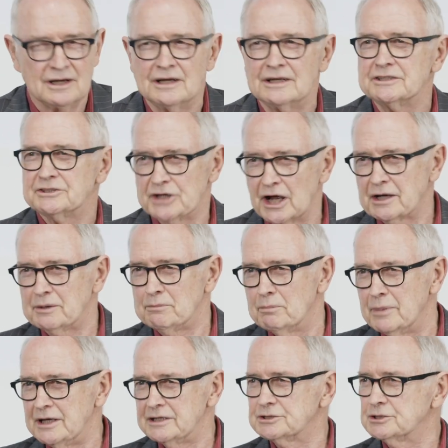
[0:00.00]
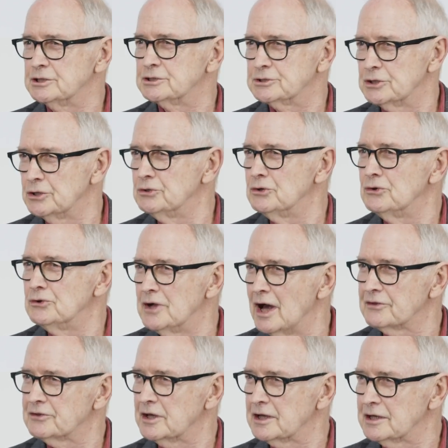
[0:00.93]
Second best is to do
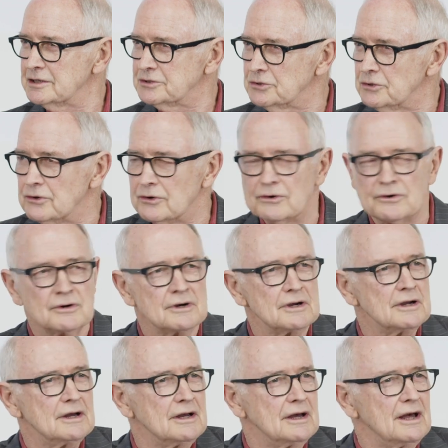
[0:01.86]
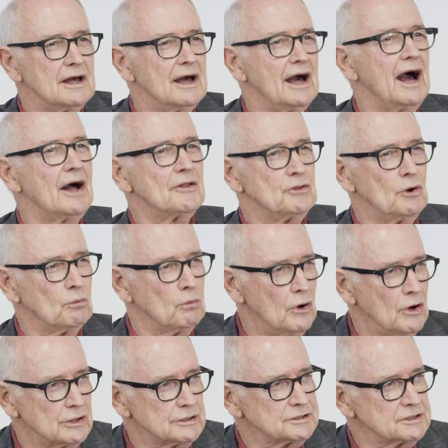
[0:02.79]
nothing at all. And the
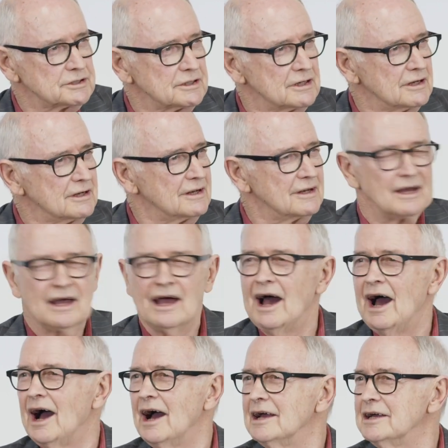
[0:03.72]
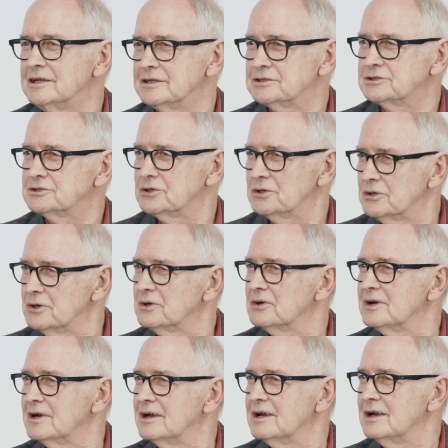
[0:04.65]
worst is
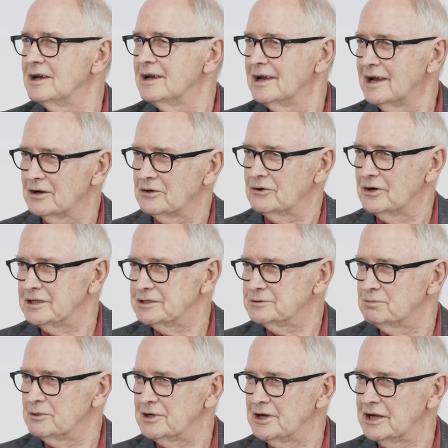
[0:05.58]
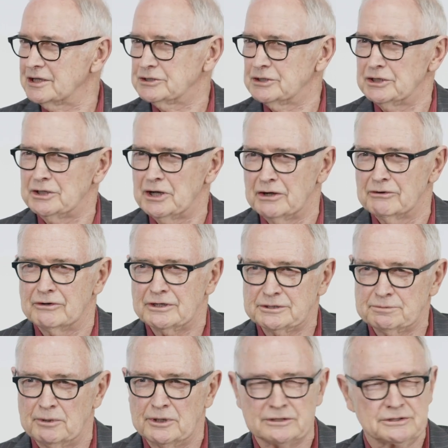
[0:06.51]
to increase protection in
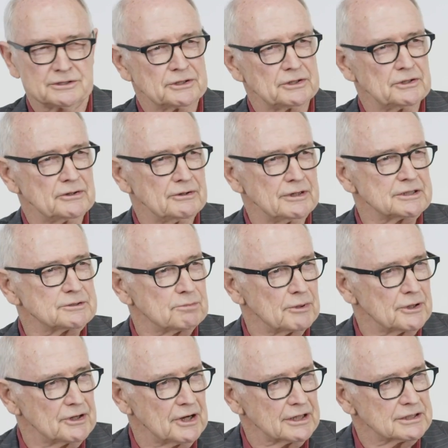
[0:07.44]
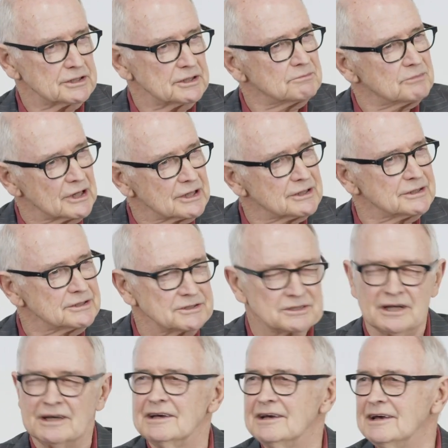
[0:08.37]
response to US protection,
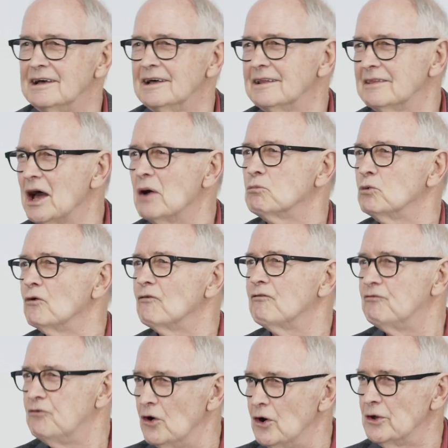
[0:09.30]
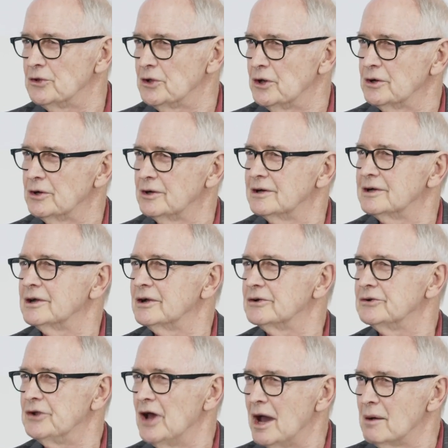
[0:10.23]
because that will further
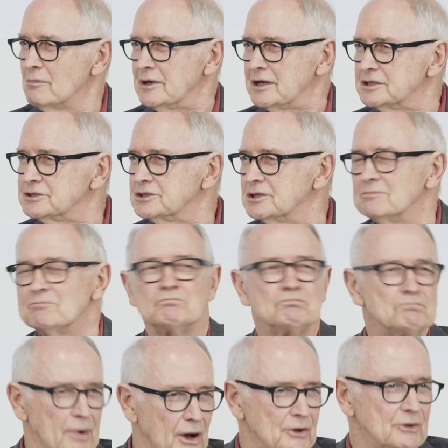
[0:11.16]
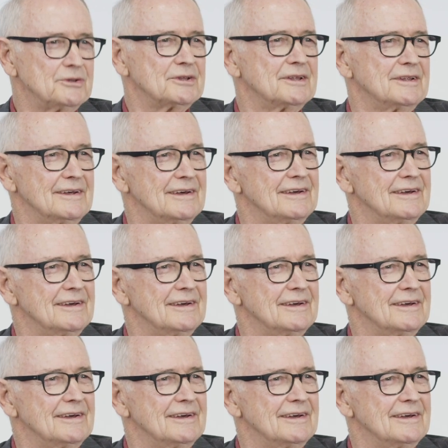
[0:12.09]
damage both